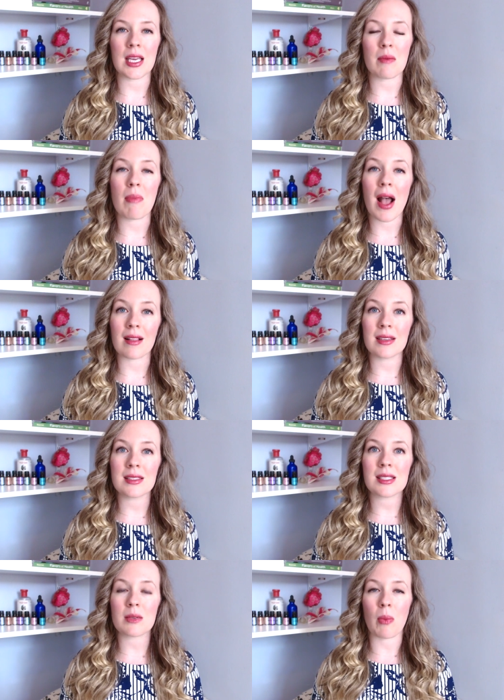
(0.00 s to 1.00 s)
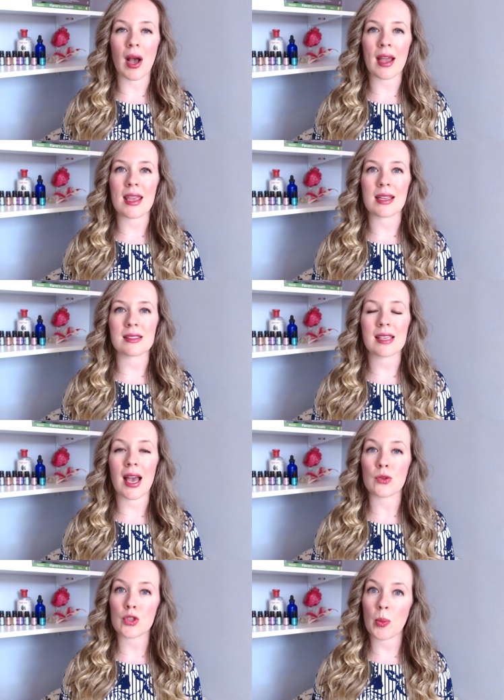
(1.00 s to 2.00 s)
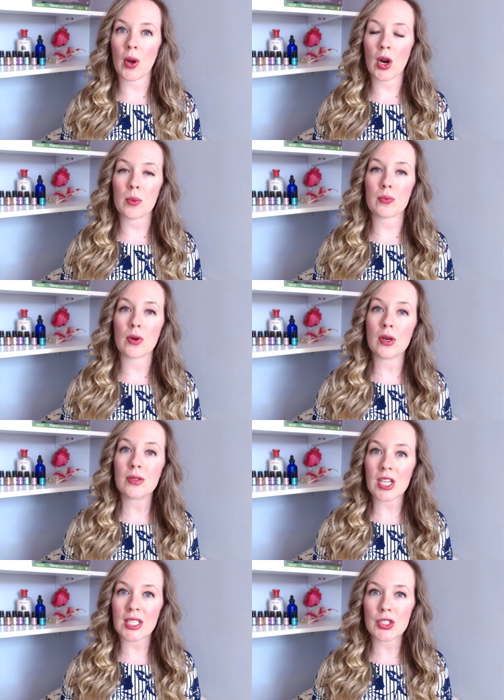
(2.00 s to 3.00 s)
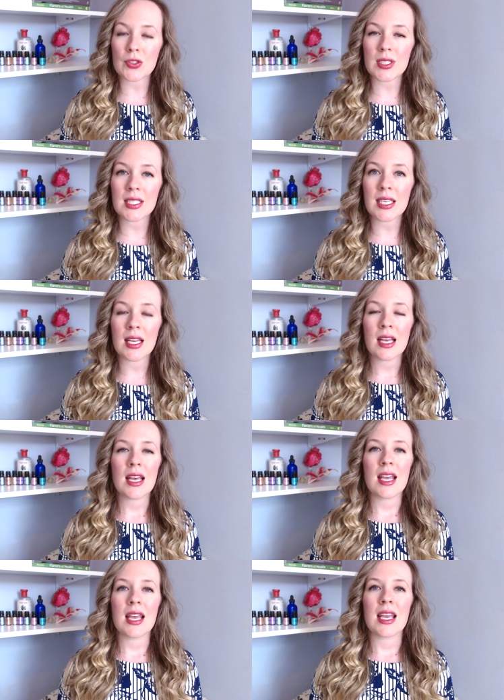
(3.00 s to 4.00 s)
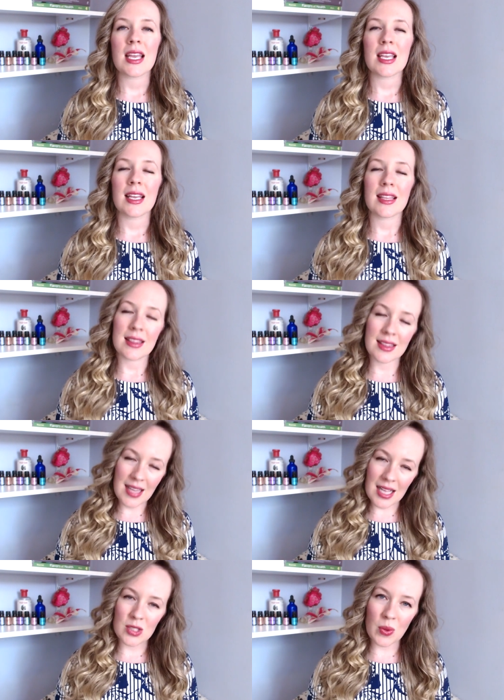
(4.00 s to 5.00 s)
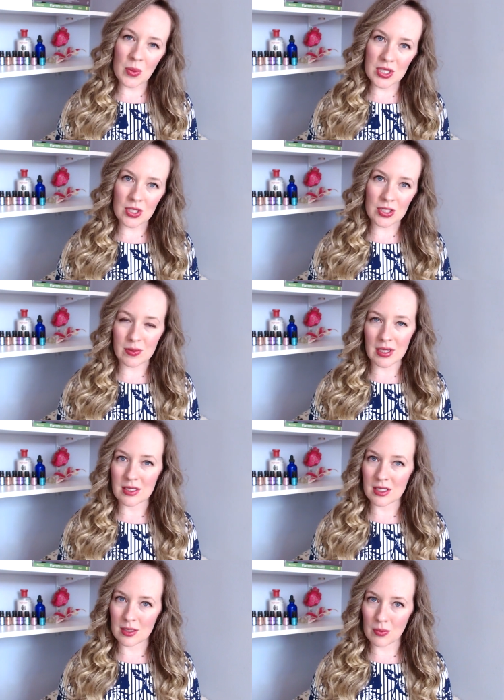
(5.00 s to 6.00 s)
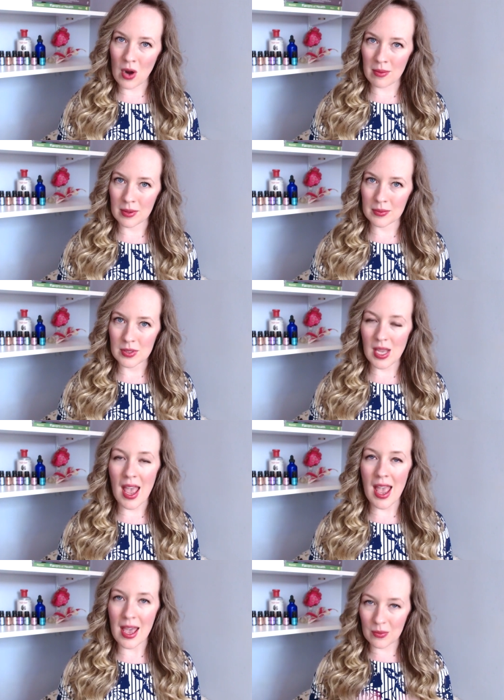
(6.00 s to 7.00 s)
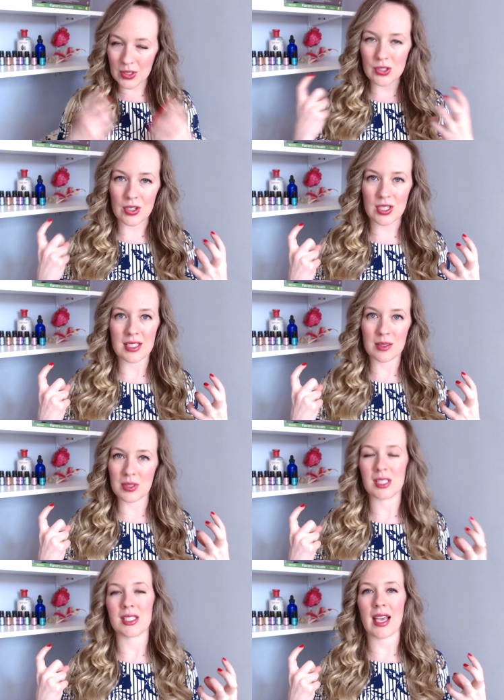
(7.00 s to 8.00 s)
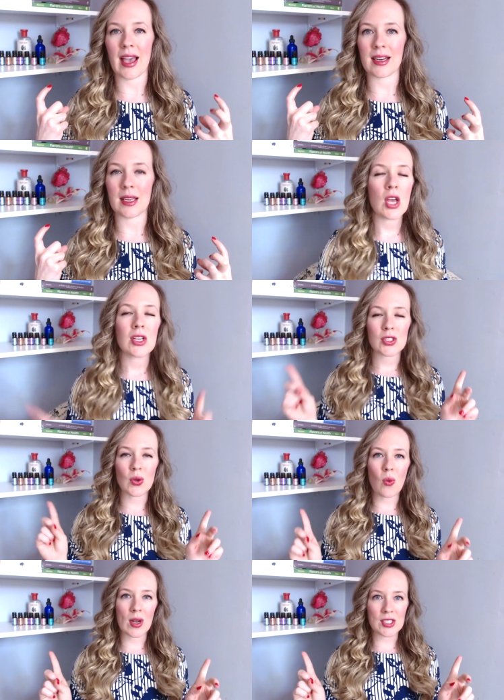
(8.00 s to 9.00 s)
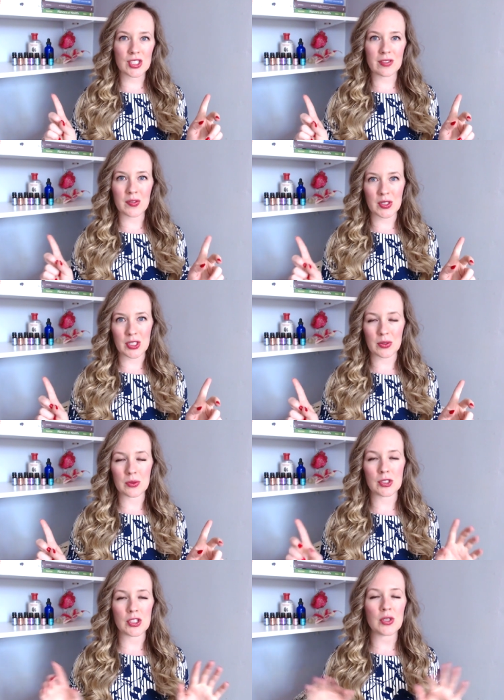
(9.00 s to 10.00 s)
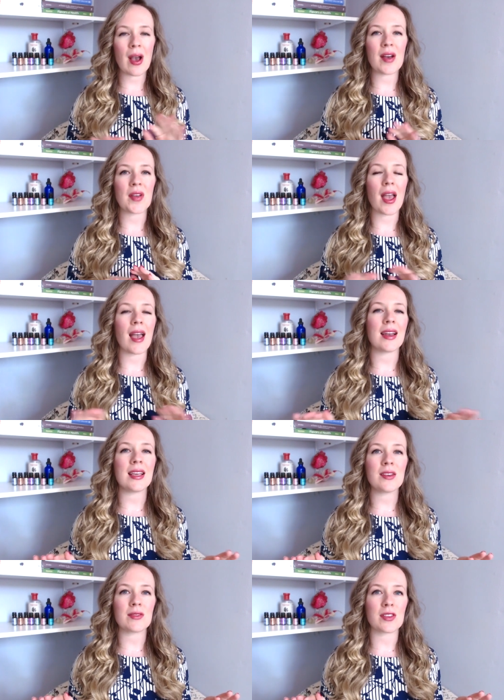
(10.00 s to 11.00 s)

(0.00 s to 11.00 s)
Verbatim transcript: balanced by its counterpart progesterone, that's when we start to run into some problems and when you start to get some cystic acne. So, question for you Do you have any of the